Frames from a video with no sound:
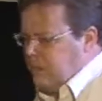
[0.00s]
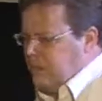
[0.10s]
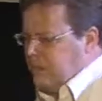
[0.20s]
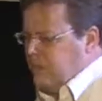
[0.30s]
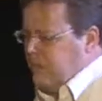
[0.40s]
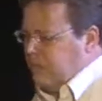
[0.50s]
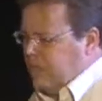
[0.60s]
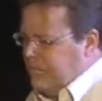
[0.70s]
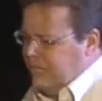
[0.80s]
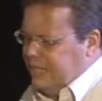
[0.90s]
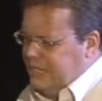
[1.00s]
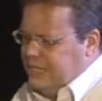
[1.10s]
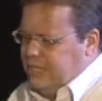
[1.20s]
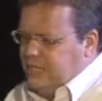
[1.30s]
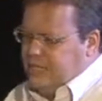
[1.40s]
So that doesn't really
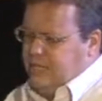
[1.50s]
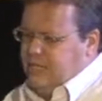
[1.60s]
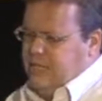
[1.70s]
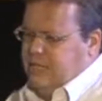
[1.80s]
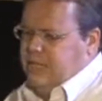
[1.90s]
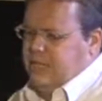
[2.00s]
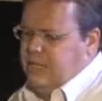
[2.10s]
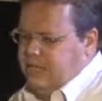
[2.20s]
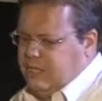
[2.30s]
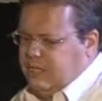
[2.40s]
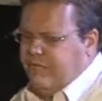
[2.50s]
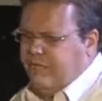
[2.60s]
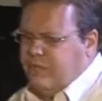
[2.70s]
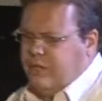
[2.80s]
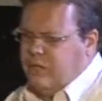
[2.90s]
uh, uh give
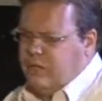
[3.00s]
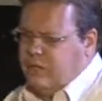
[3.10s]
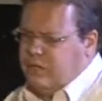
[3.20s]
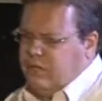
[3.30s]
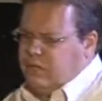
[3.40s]
uh,